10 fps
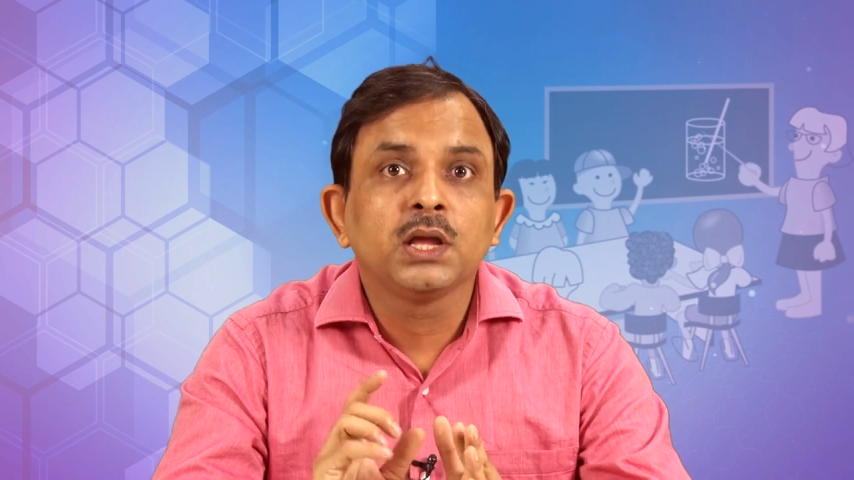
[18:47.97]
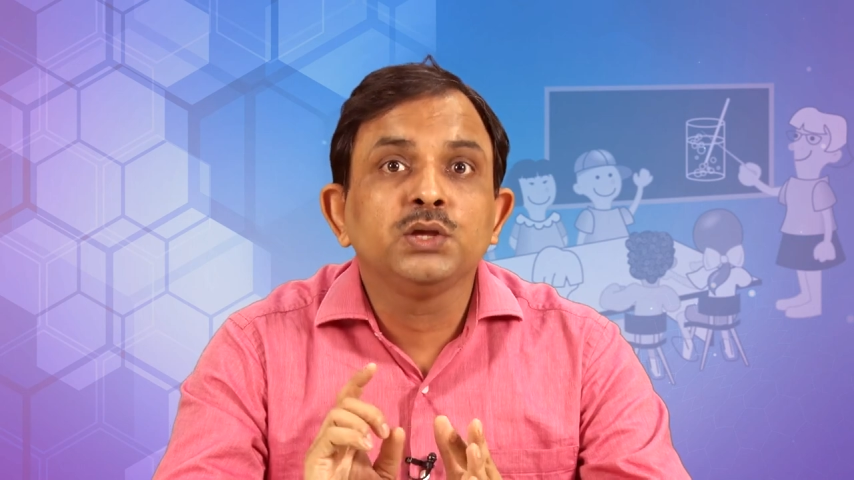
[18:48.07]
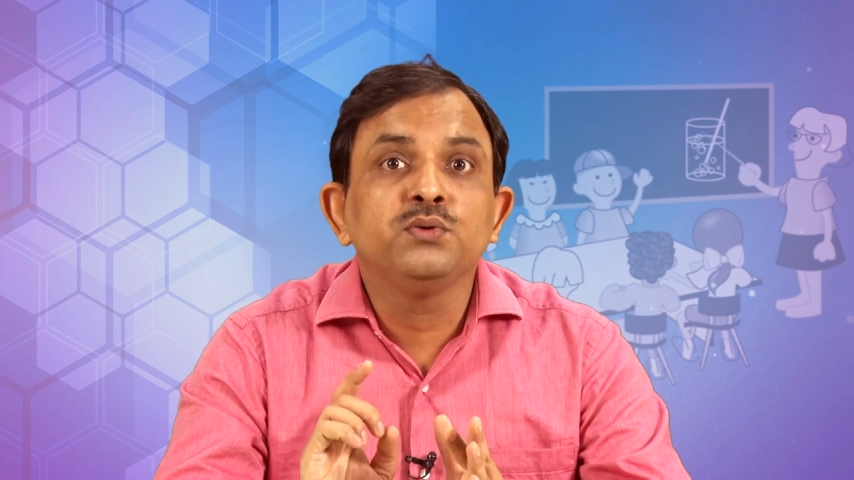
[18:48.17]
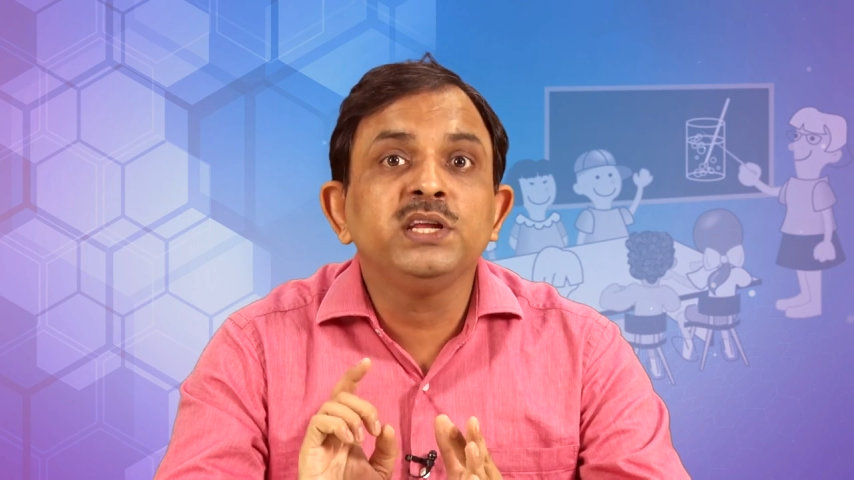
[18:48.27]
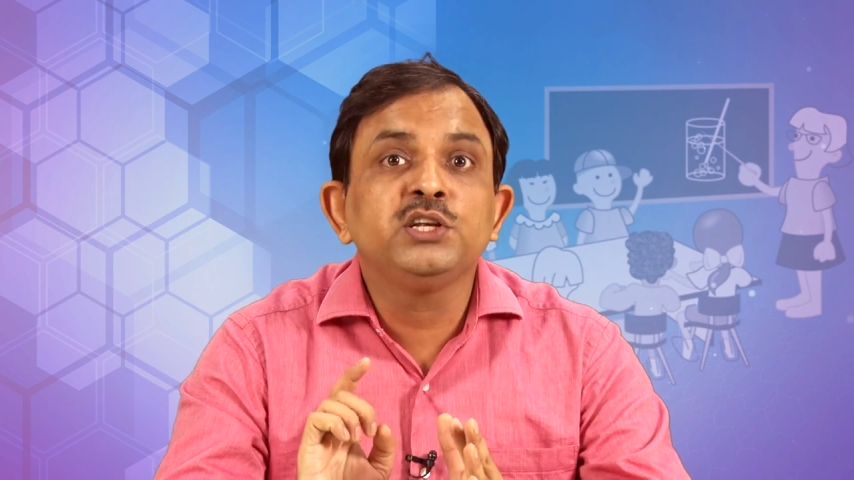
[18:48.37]

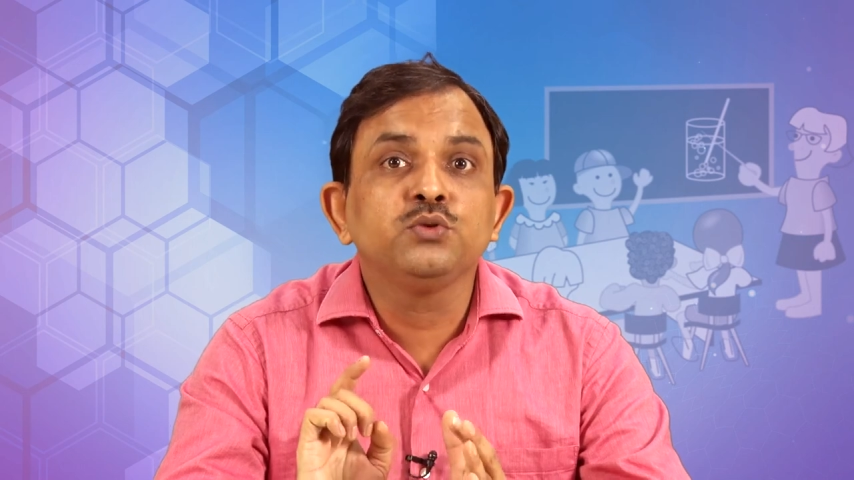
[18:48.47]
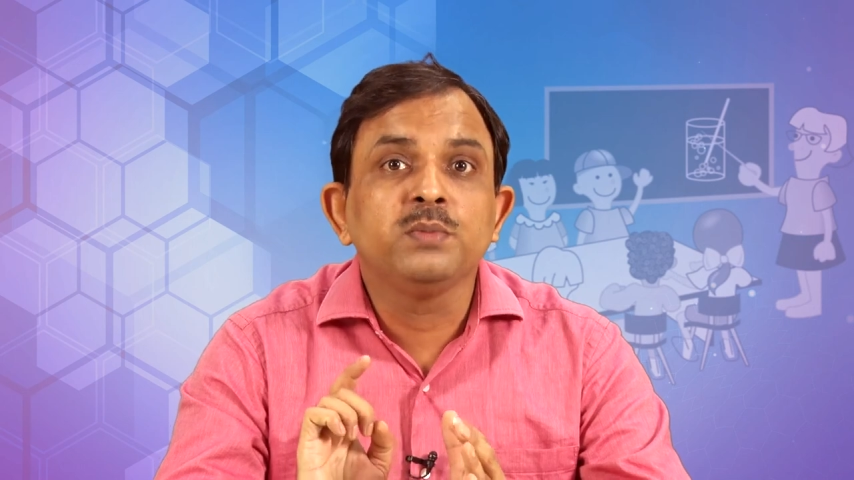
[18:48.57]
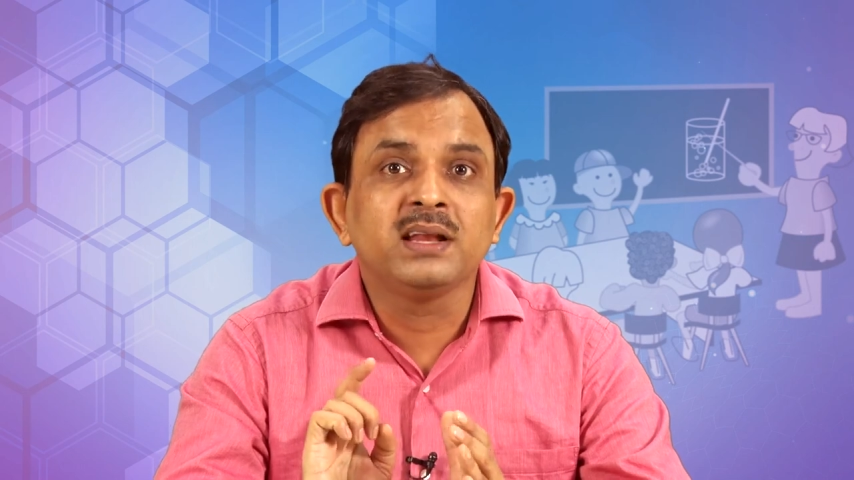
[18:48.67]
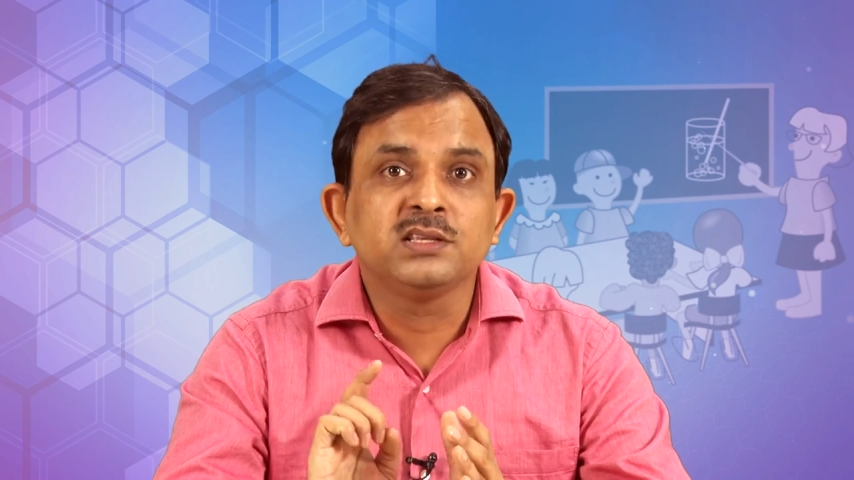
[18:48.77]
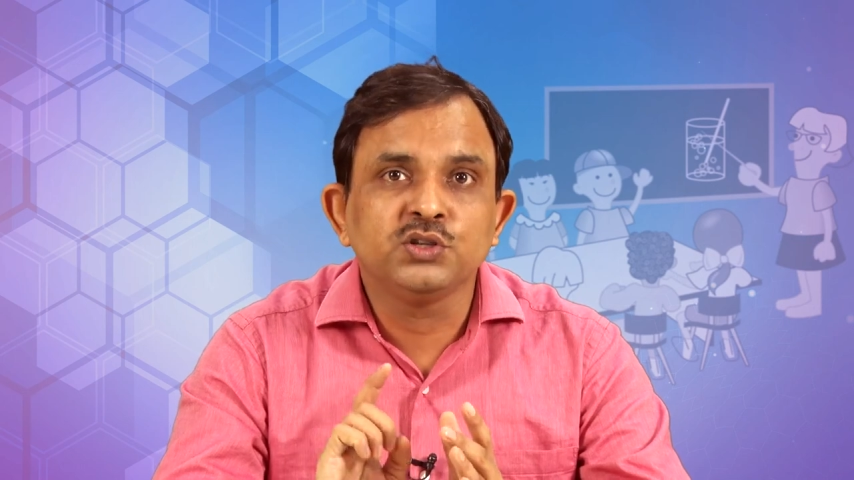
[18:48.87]
You need to
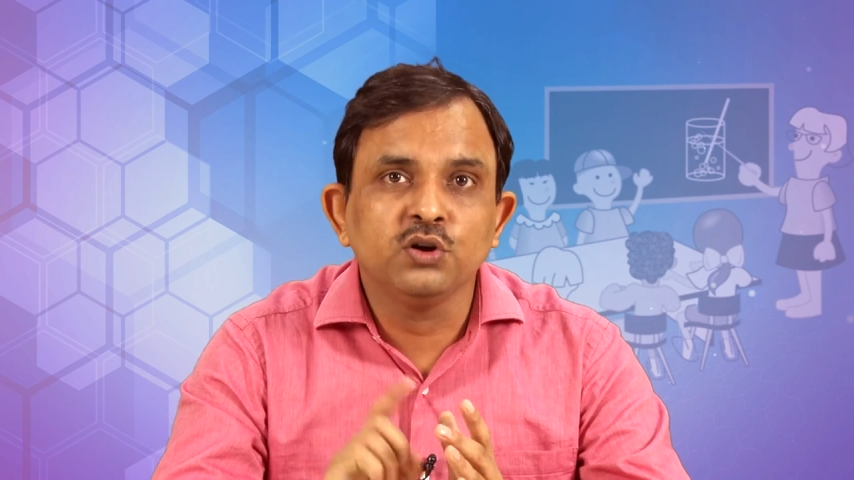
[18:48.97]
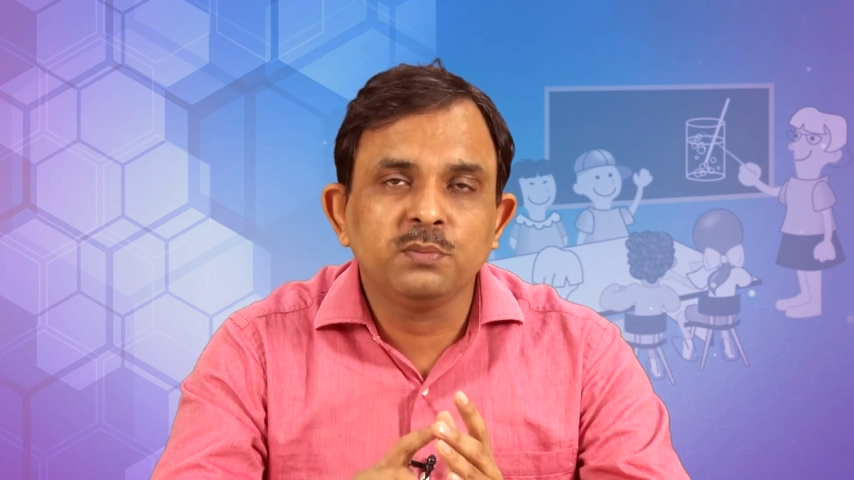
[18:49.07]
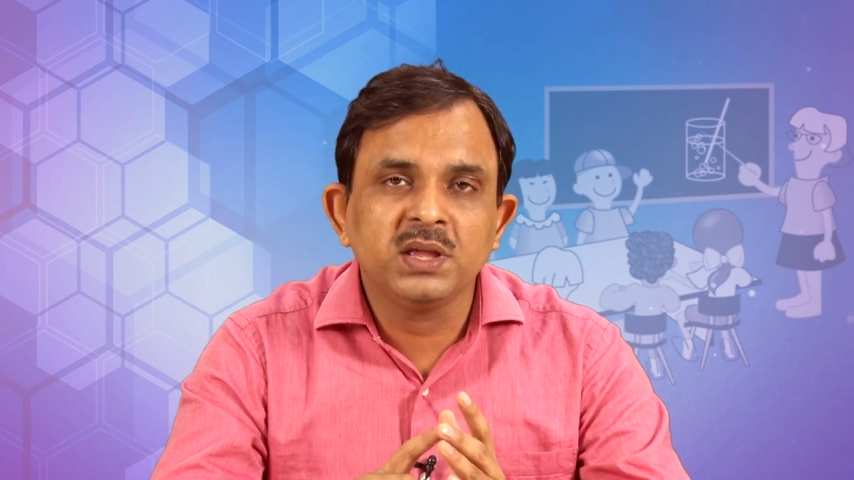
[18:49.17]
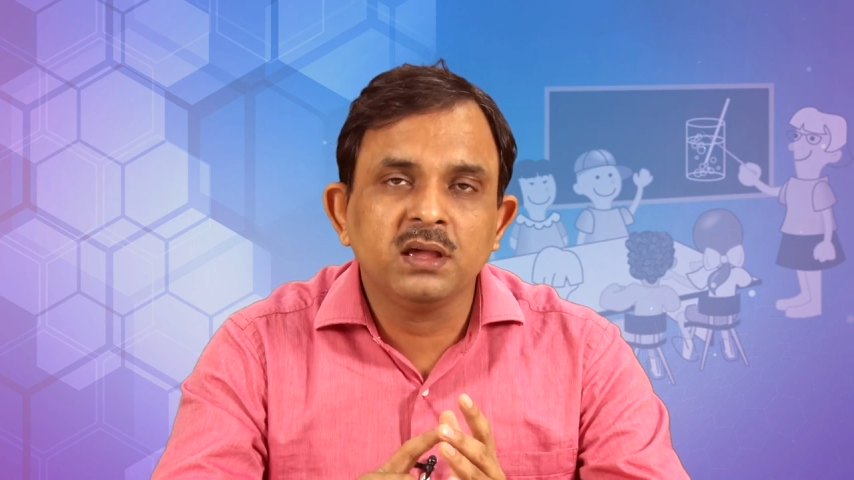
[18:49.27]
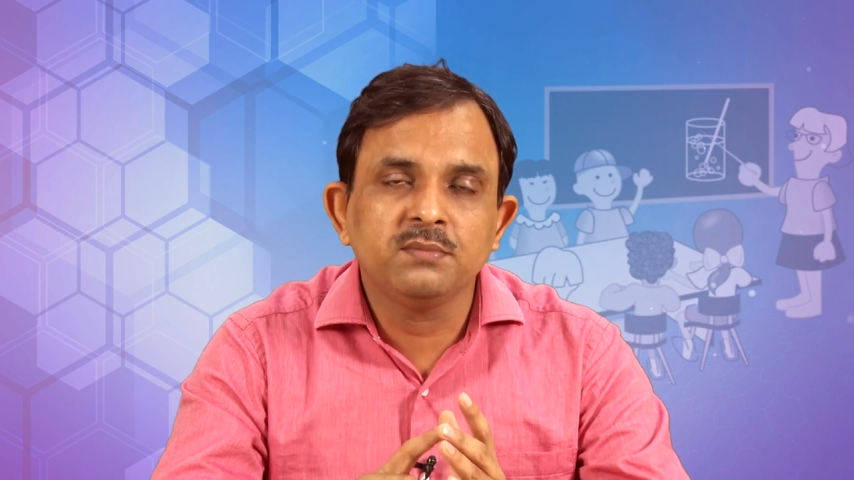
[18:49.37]
manage your
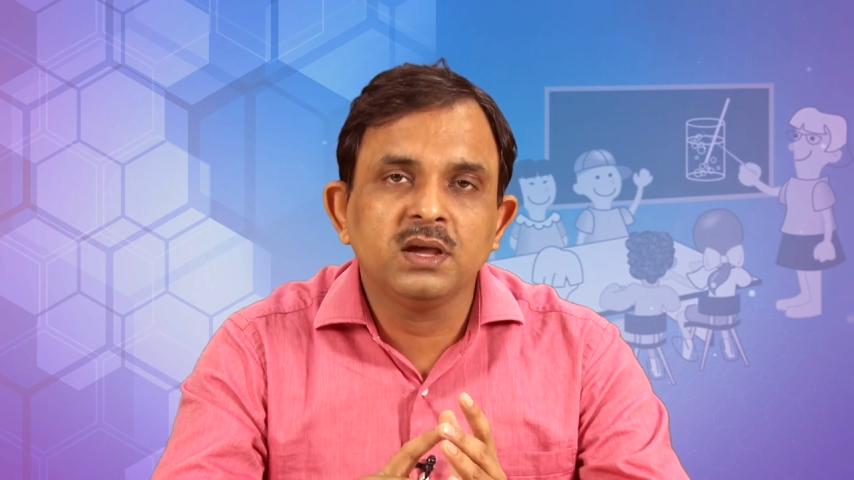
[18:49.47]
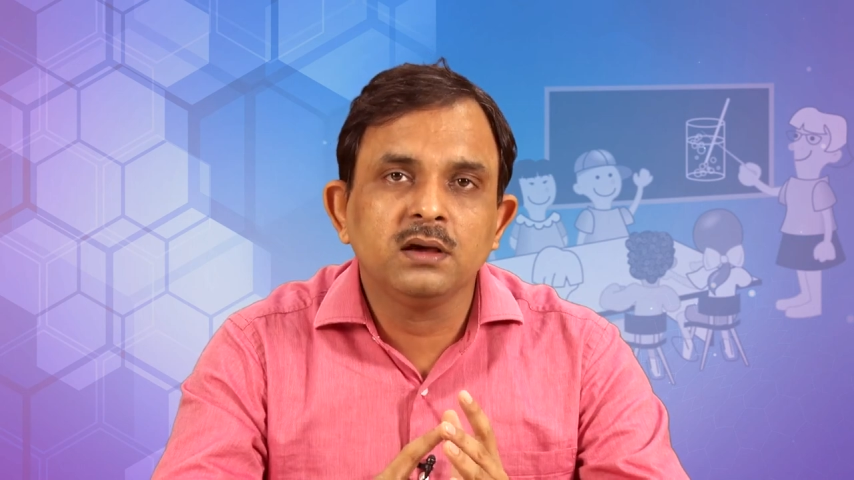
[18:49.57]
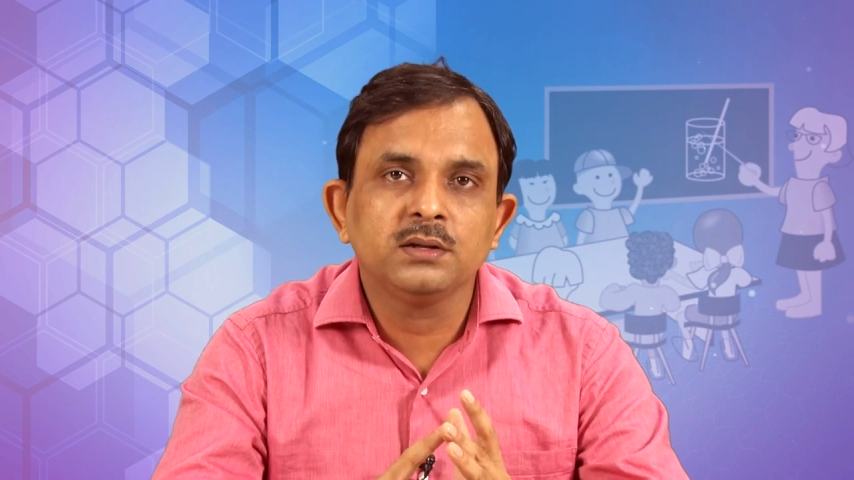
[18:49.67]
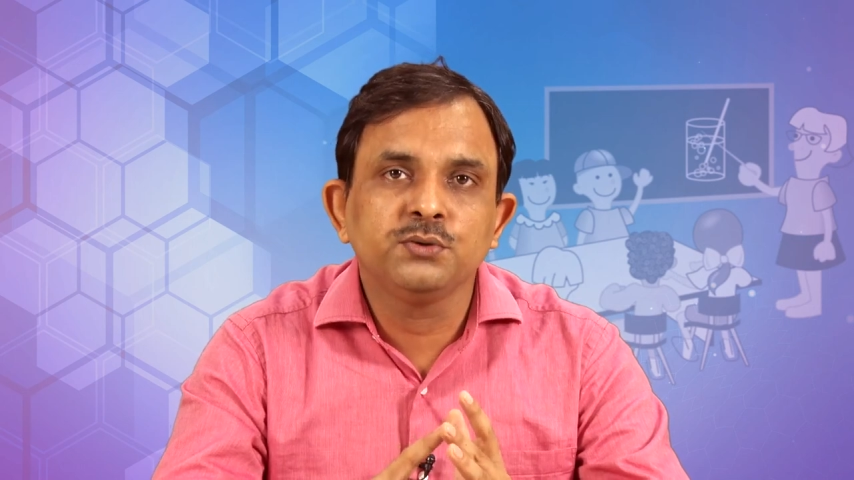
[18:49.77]
behavior,